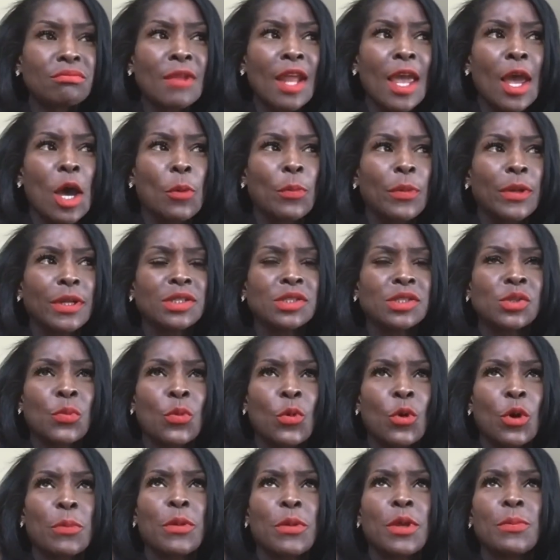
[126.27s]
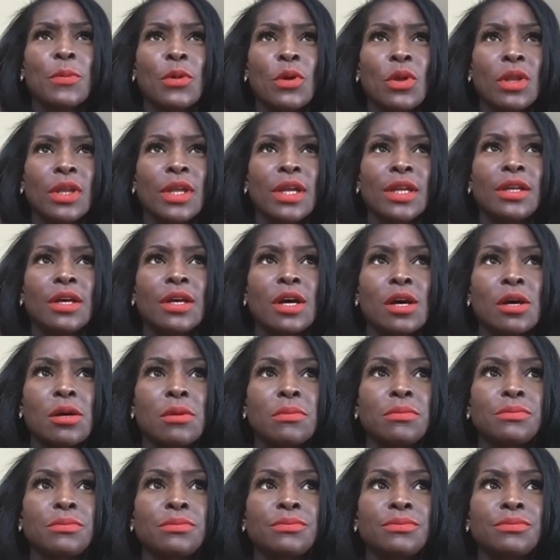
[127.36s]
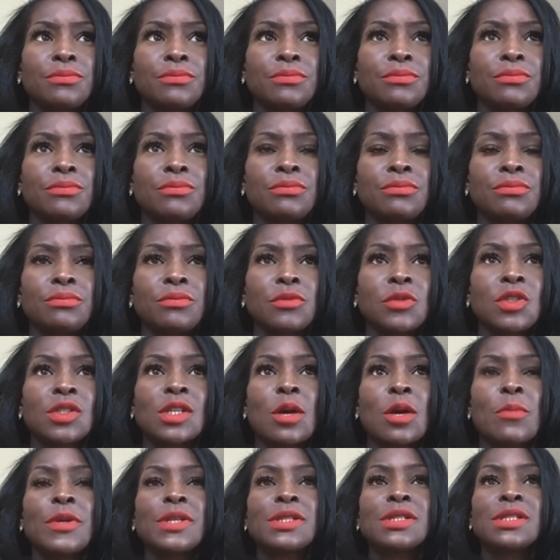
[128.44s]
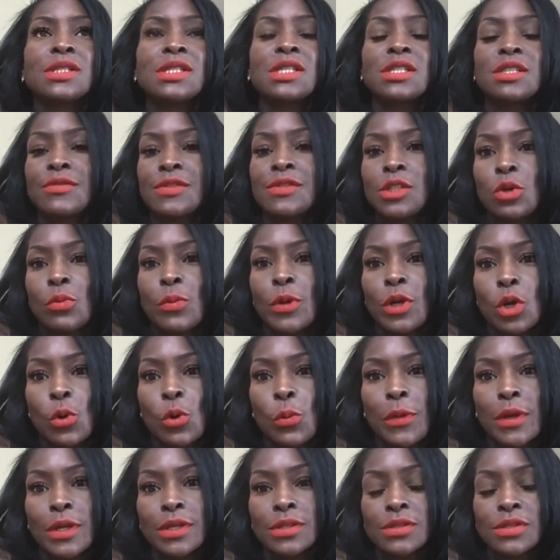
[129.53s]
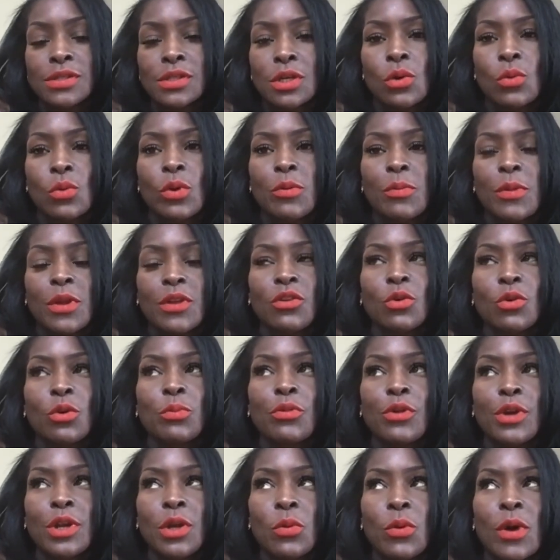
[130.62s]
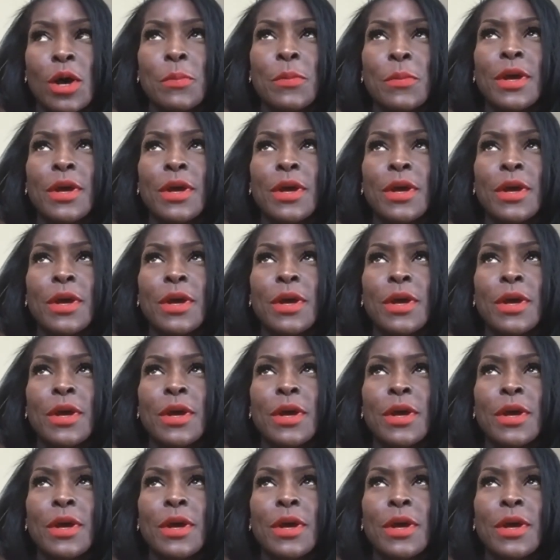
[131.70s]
helping to support people, and because our businesses have still been open, so we've been doing pretty well.